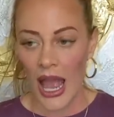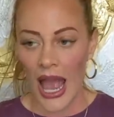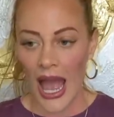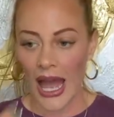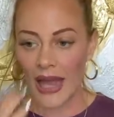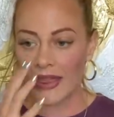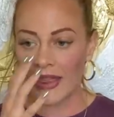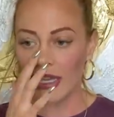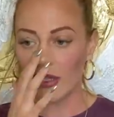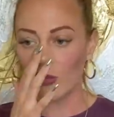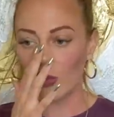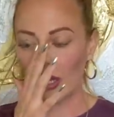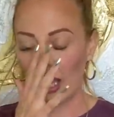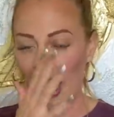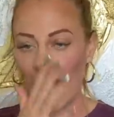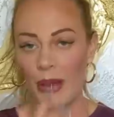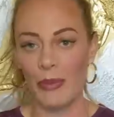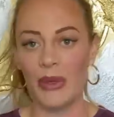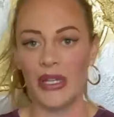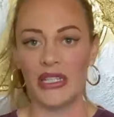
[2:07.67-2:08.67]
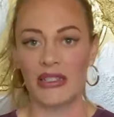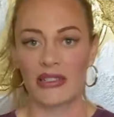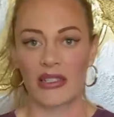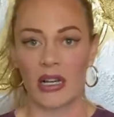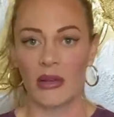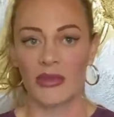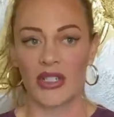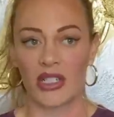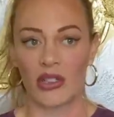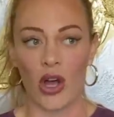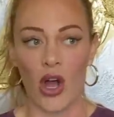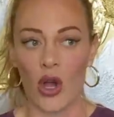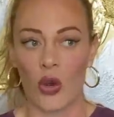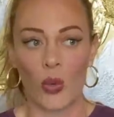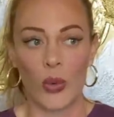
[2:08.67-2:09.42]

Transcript: And then when happiness comes along,